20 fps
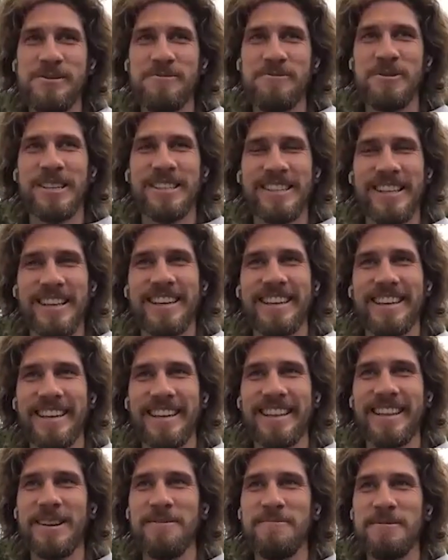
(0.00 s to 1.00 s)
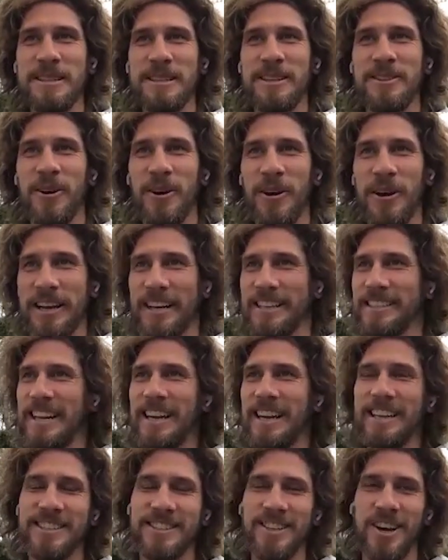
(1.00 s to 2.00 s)
it was like a little bit annoying. And
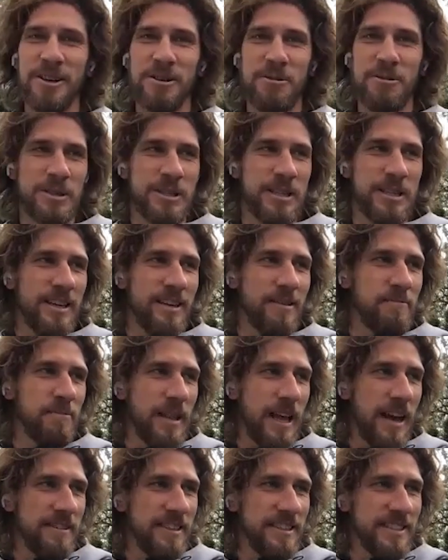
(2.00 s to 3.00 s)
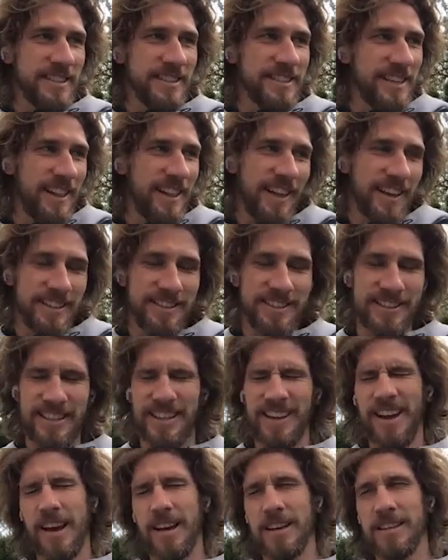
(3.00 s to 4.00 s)
then I talked with Plavins and said like,
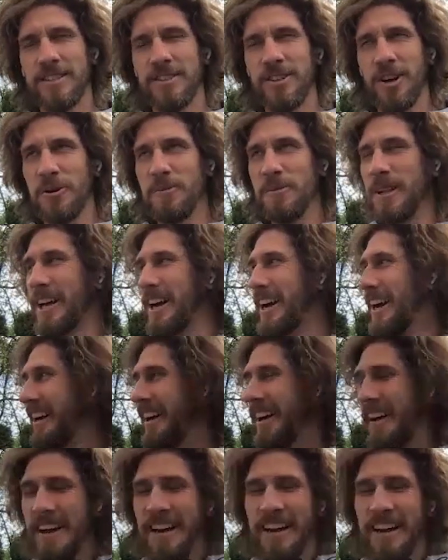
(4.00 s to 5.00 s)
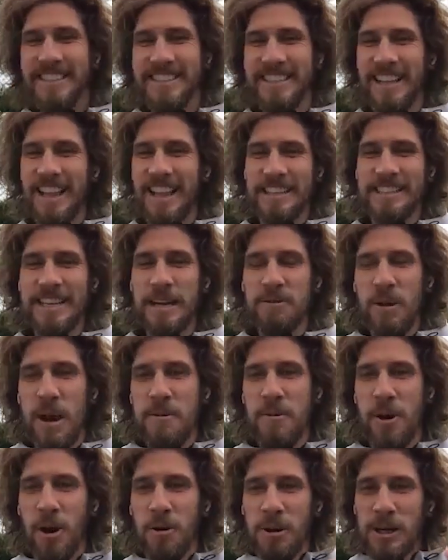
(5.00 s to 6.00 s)
it's normal. So like that's why
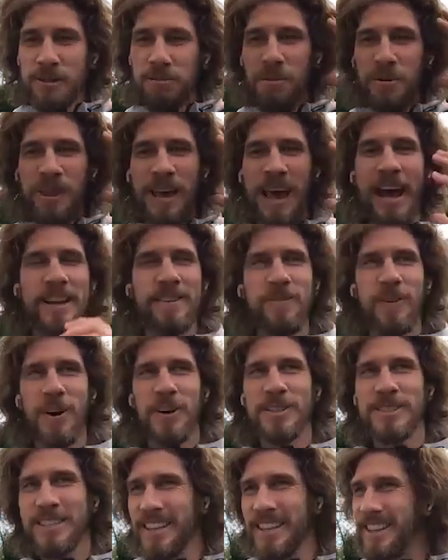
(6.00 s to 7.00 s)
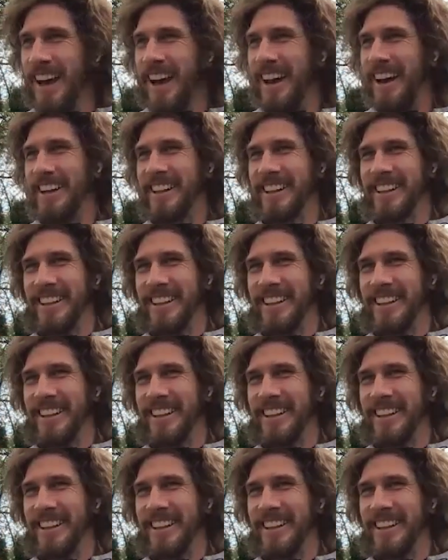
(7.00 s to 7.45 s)
I'm always put headphones and